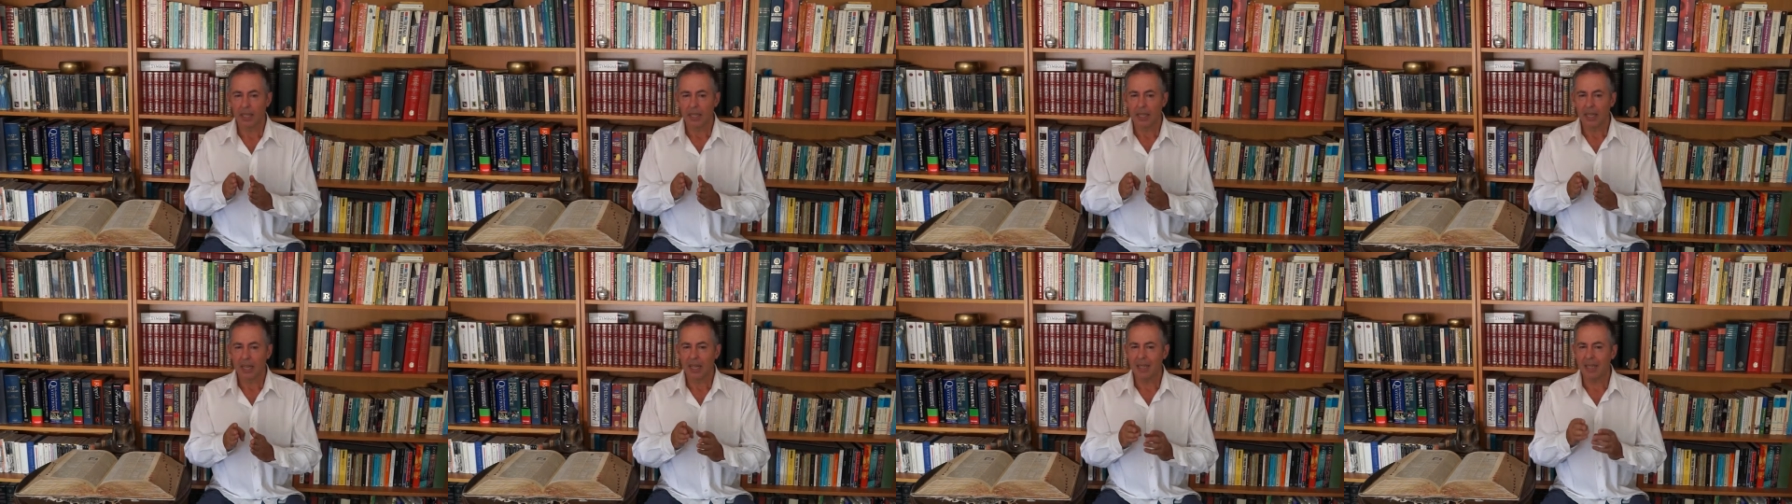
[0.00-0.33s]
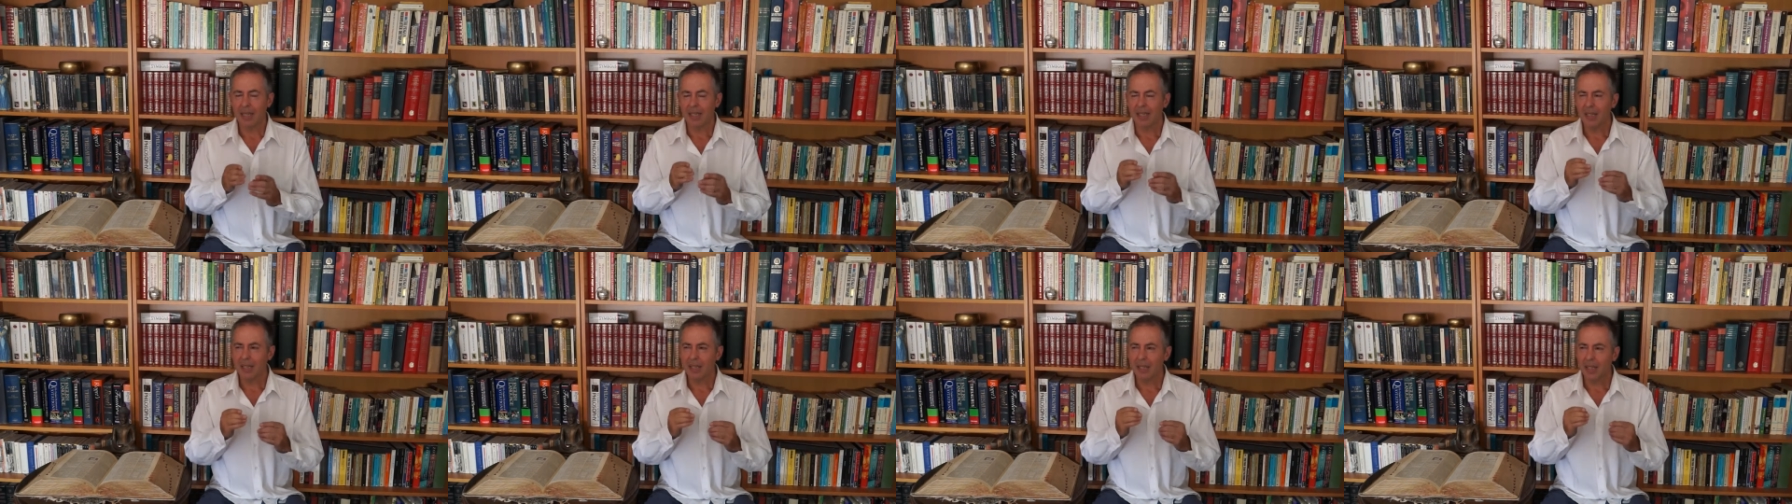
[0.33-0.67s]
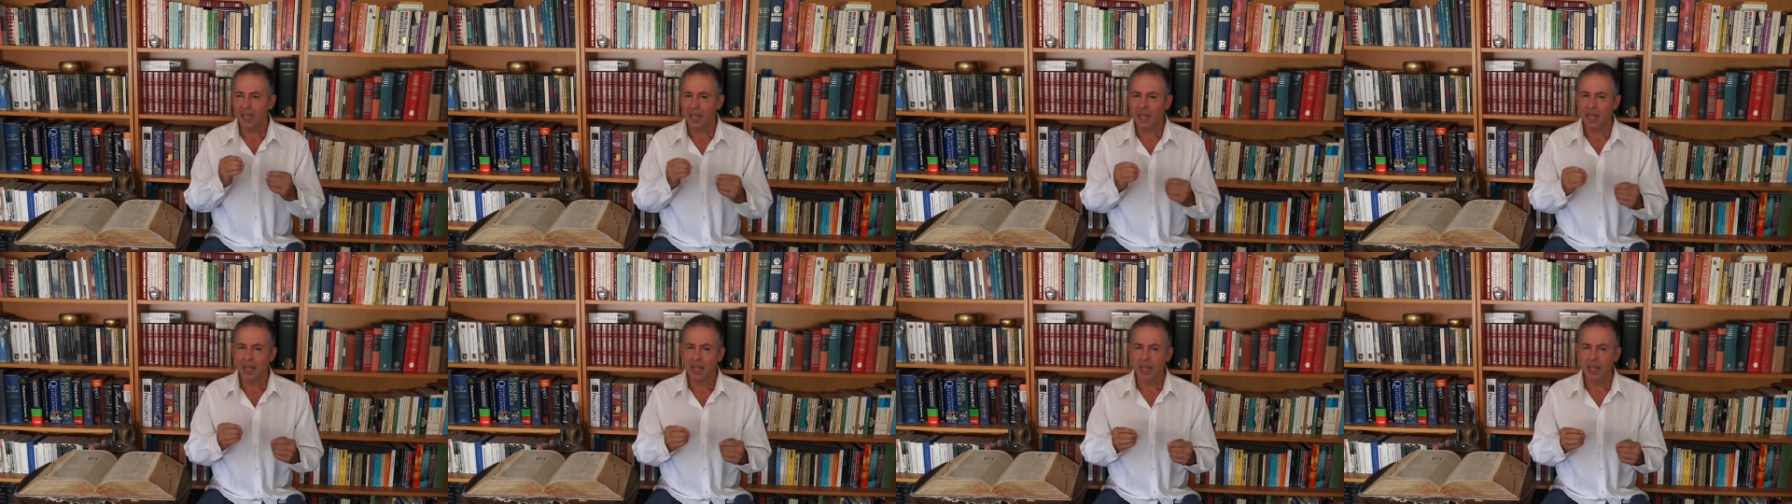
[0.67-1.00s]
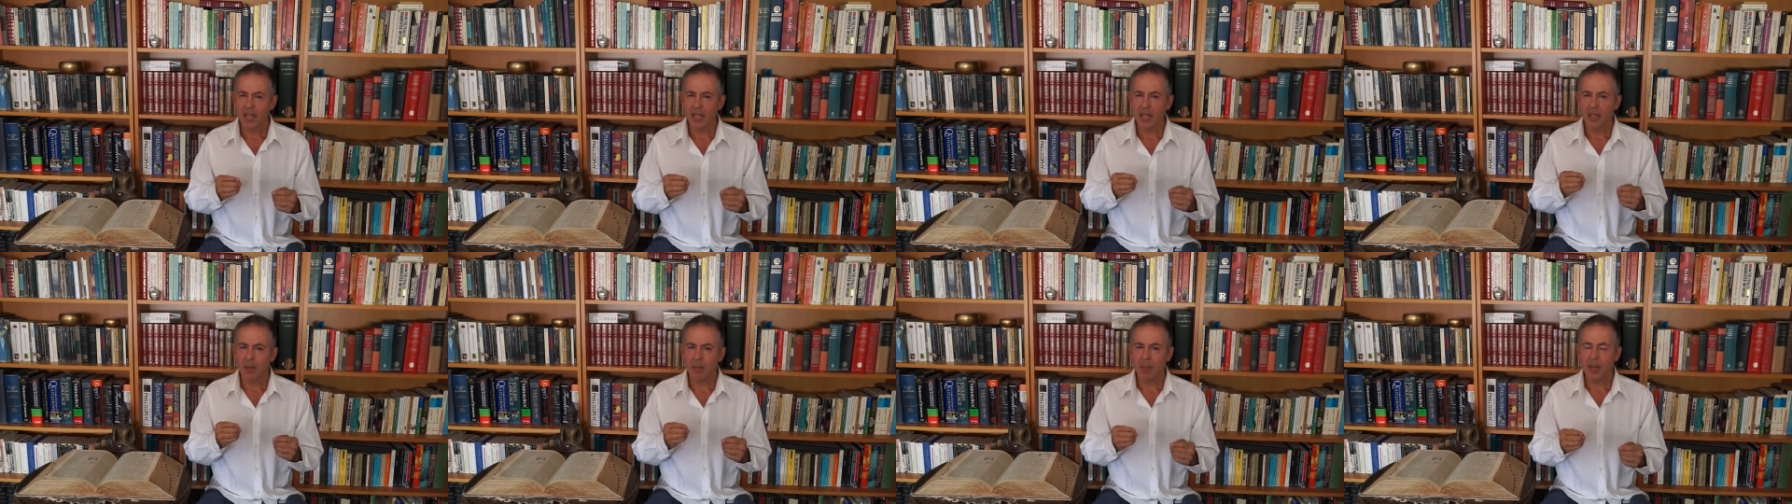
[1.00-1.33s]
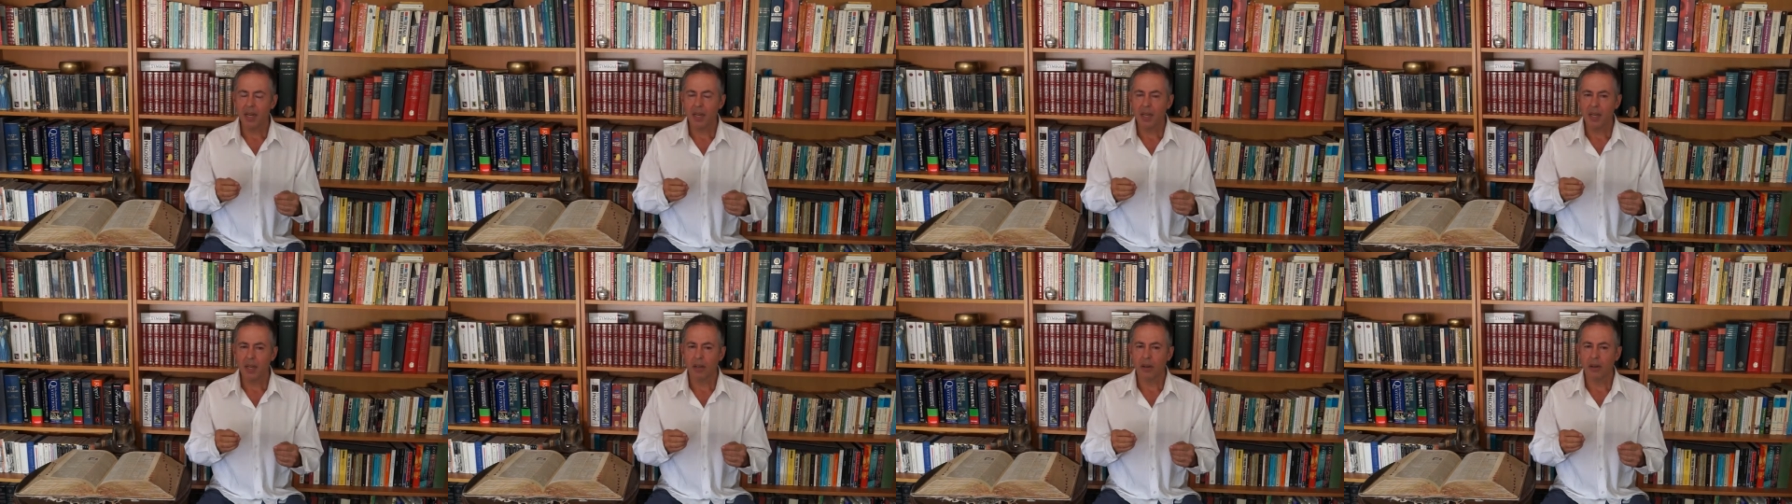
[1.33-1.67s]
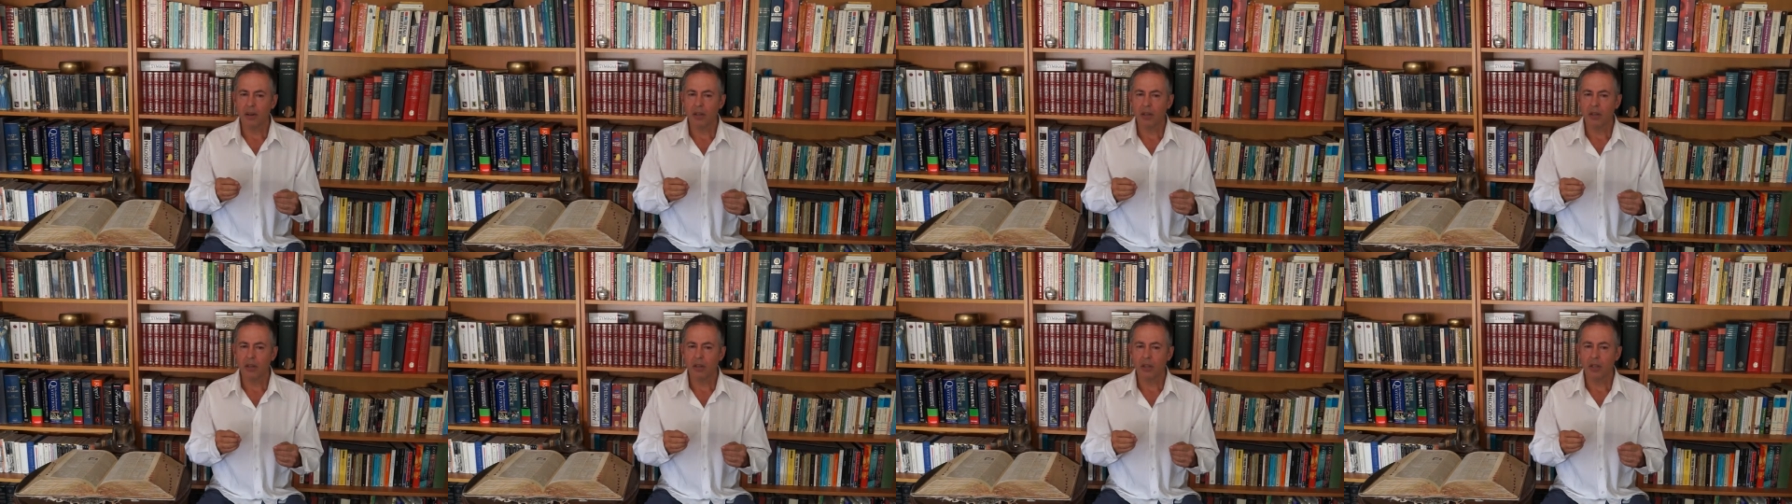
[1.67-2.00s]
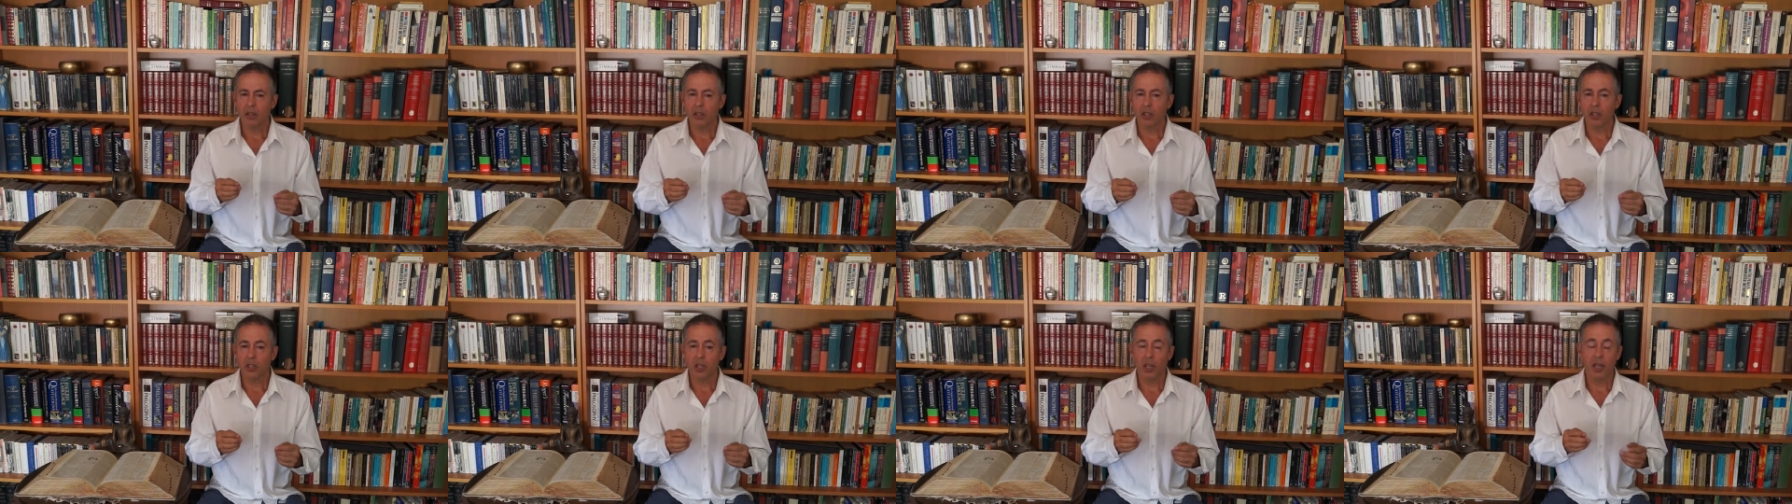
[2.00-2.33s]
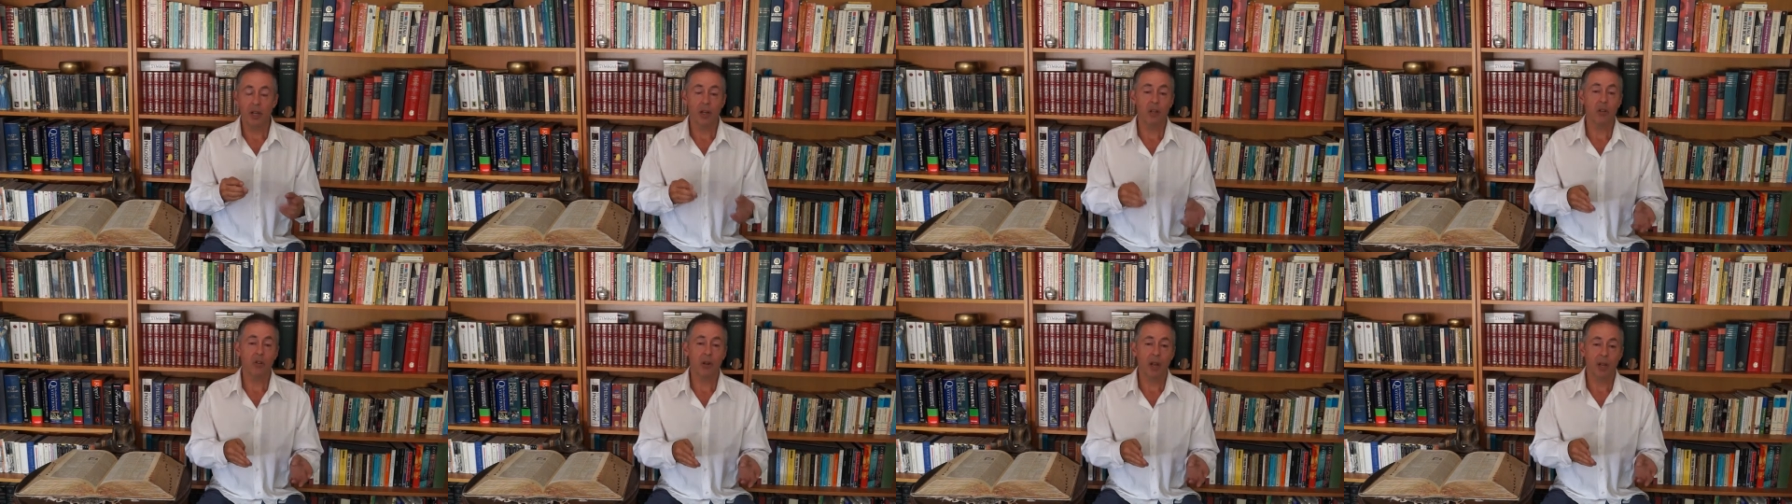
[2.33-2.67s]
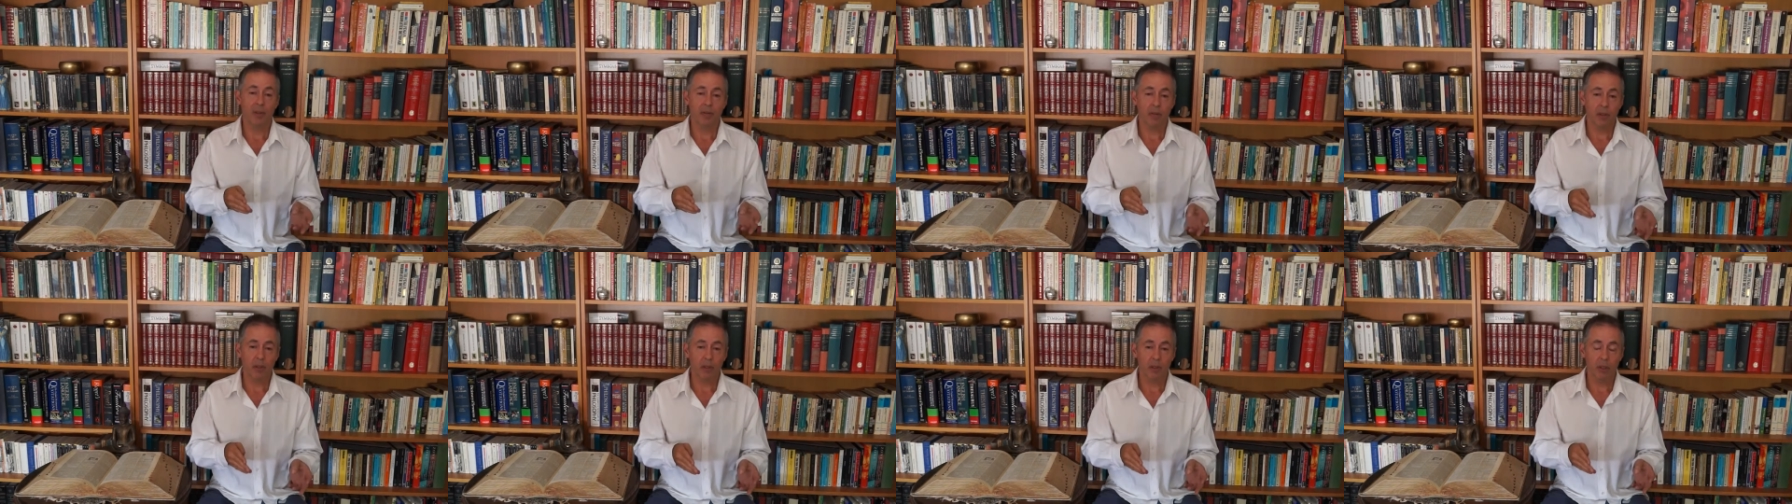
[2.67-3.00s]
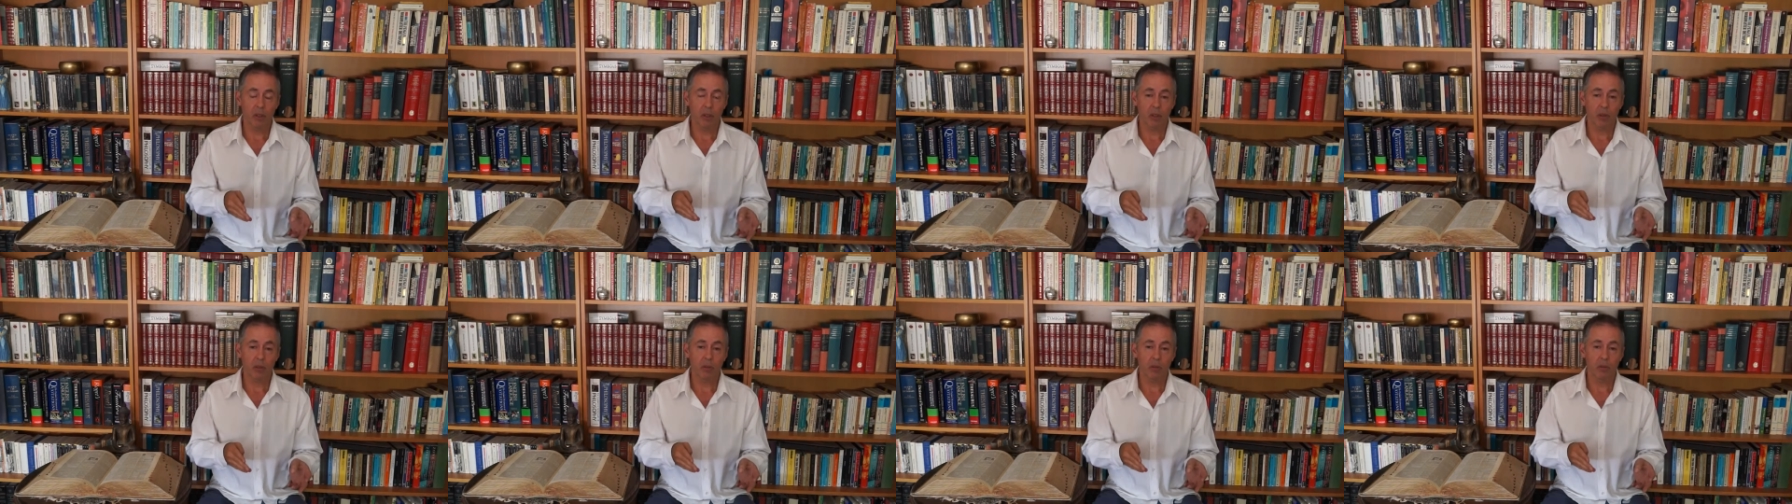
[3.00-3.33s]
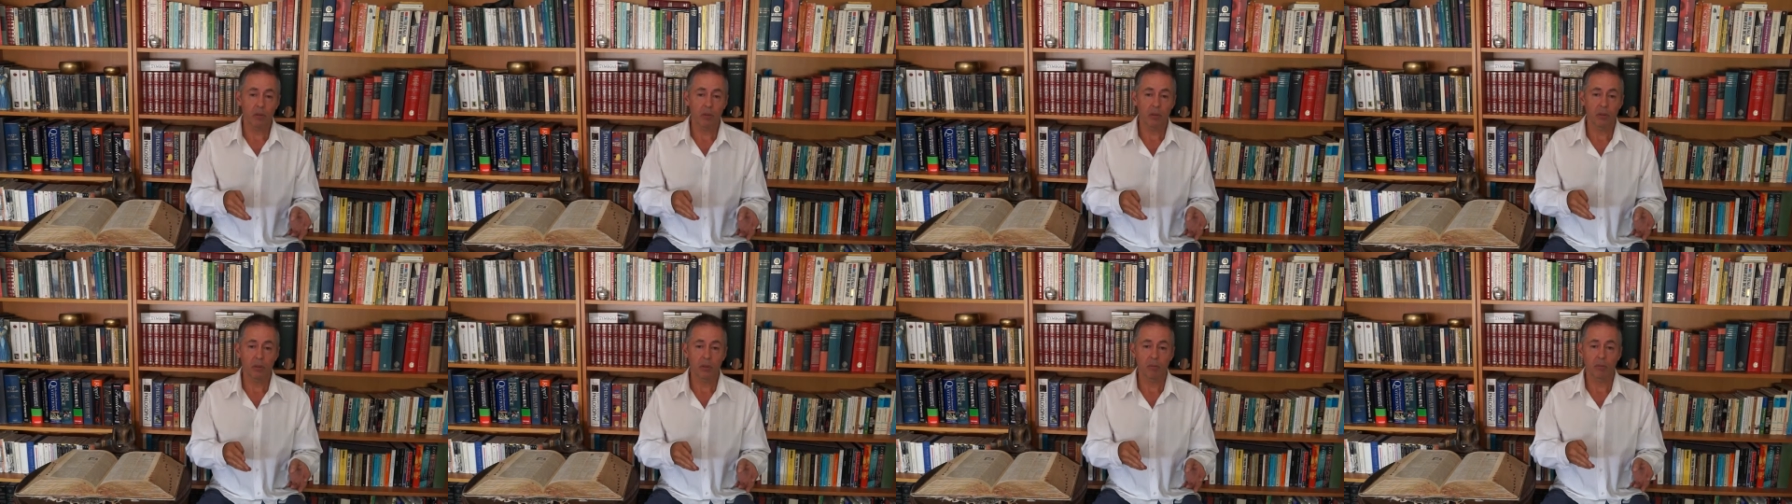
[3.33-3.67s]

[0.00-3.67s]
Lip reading: And this is key in many areas such as air traffic control,